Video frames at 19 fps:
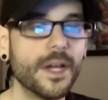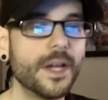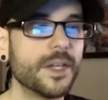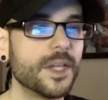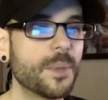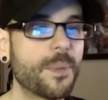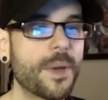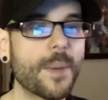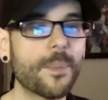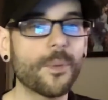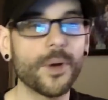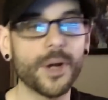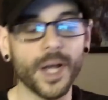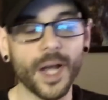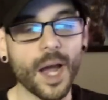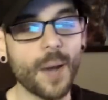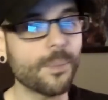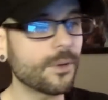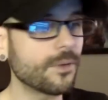You pepper in a
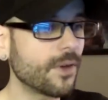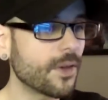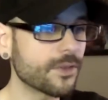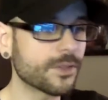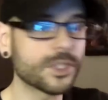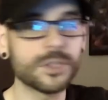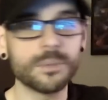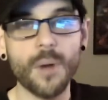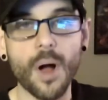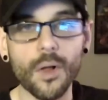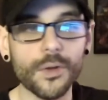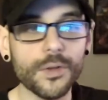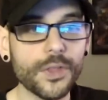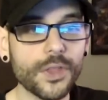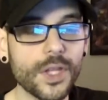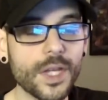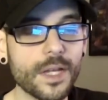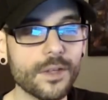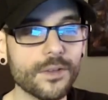couple of other smaller
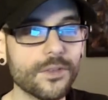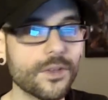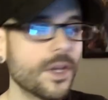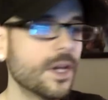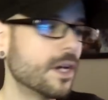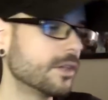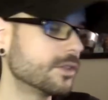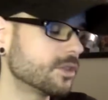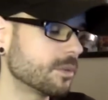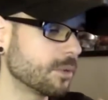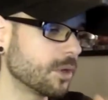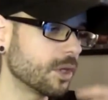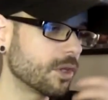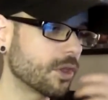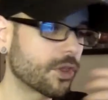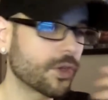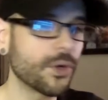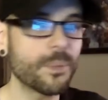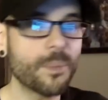things, some
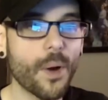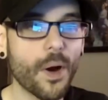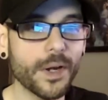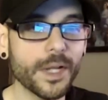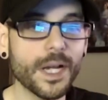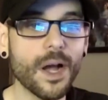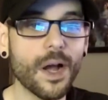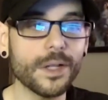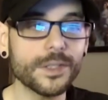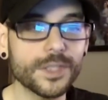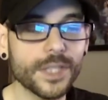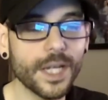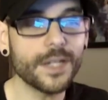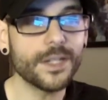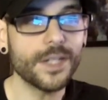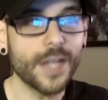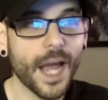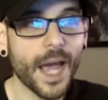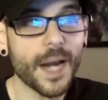good third-party
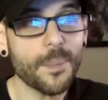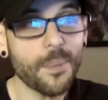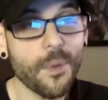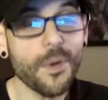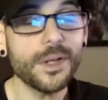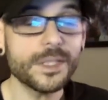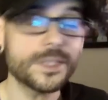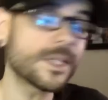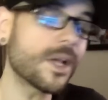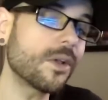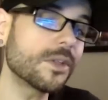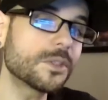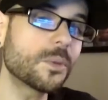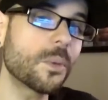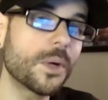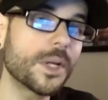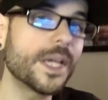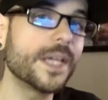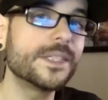content. You got a pretty solid
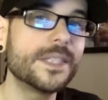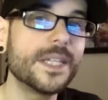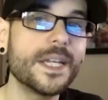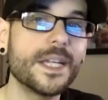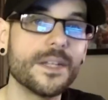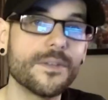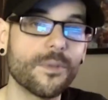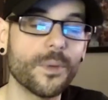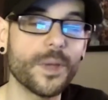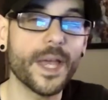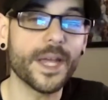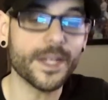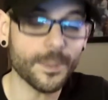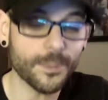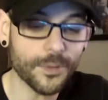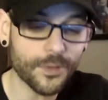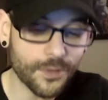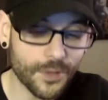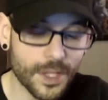twenty eighteen if we end
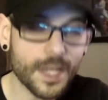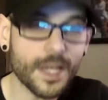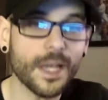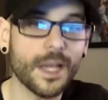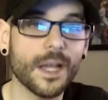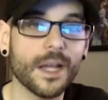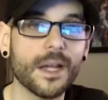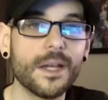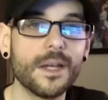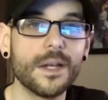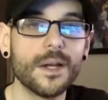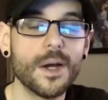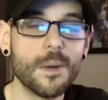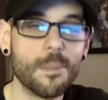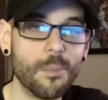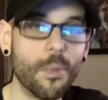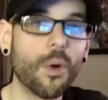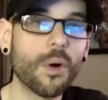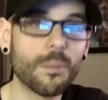up seeing
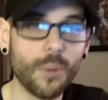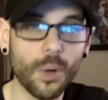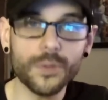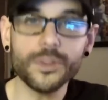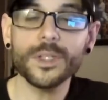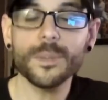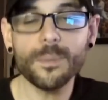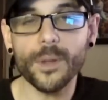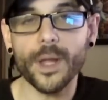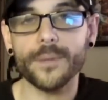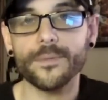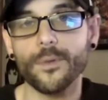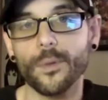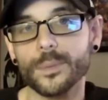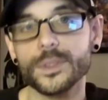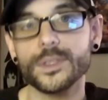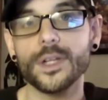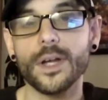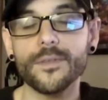more
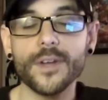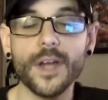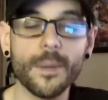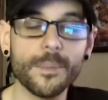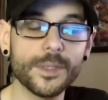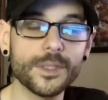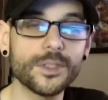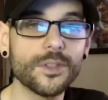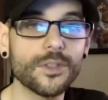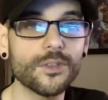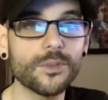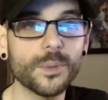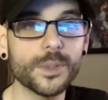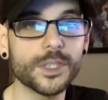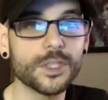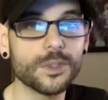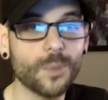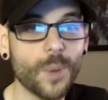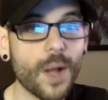multi-platform stuff coming to the
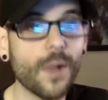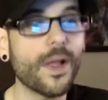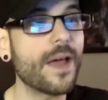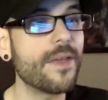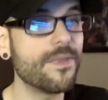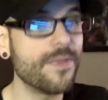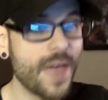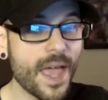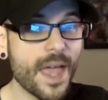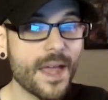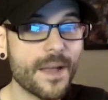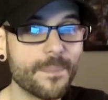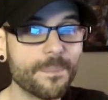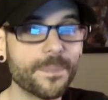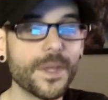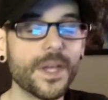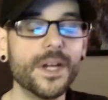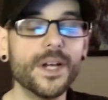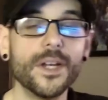Switch as well. And
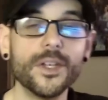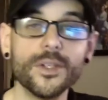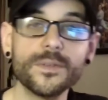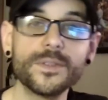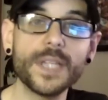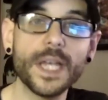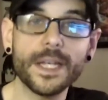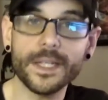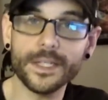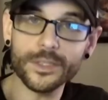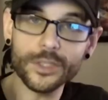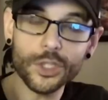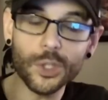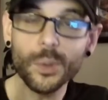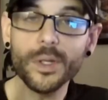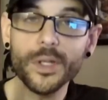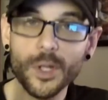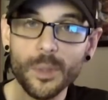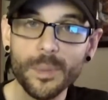then you've taken
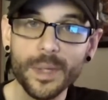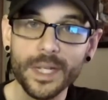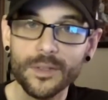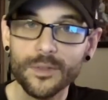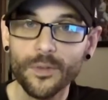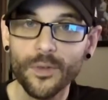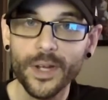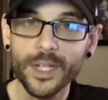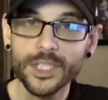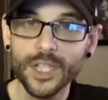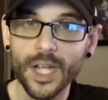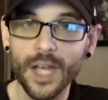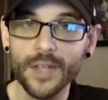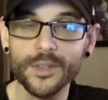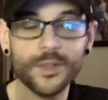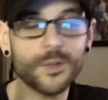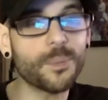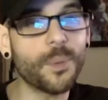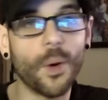two of your biggest
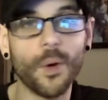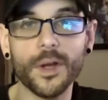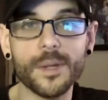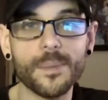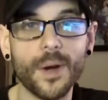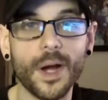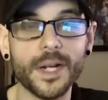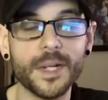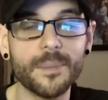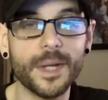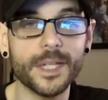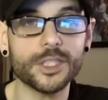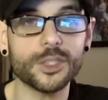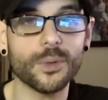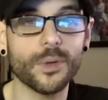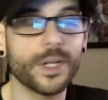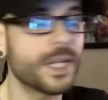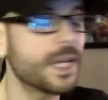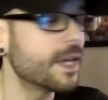franchises, Pokemon and
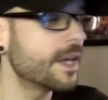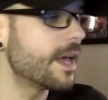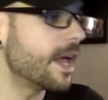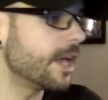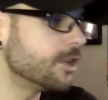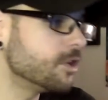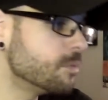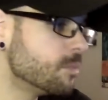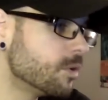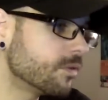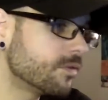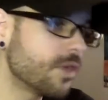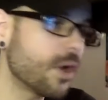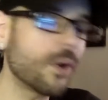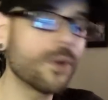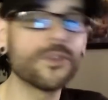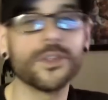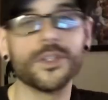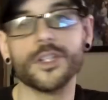Metroid, and you move
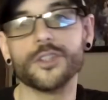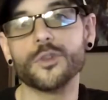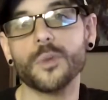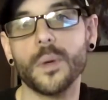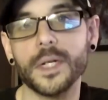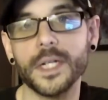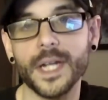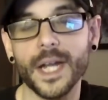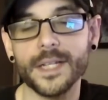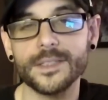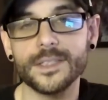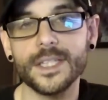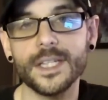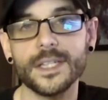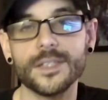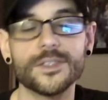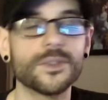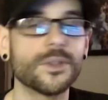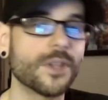those into twenty
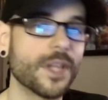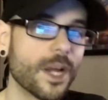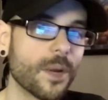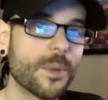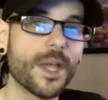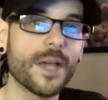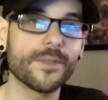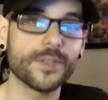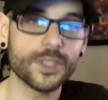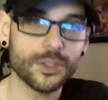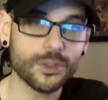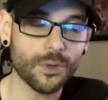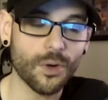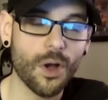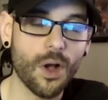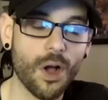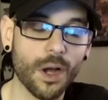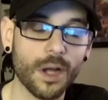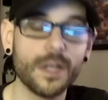nineteen. So there we have a
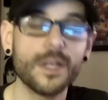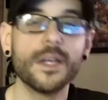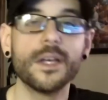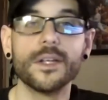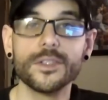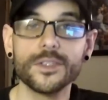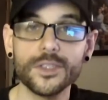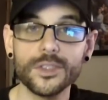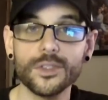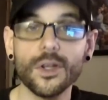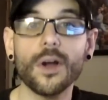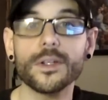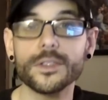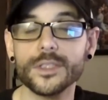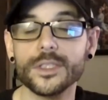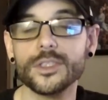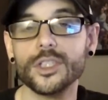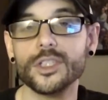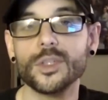strong start
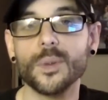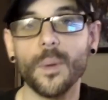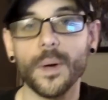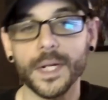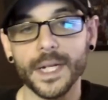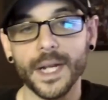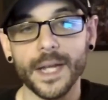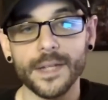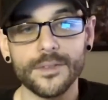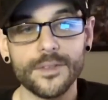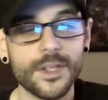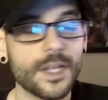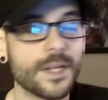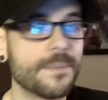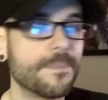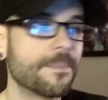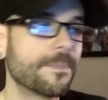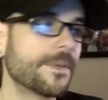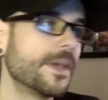to twenty
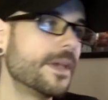nineteen.